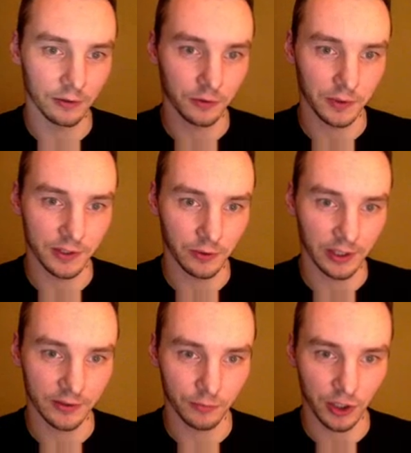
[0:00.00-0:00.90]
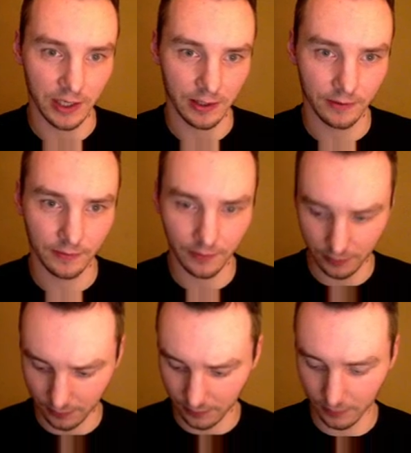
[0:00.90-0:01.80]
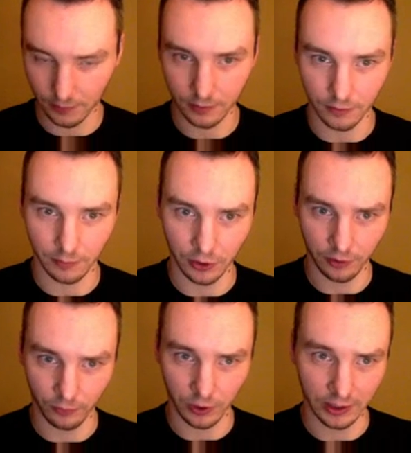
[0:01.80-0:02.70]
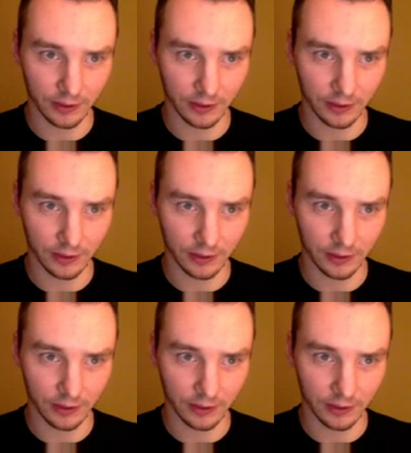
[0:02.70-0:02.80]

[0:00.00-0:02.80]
do we still get some shake? Because it would be good if we did.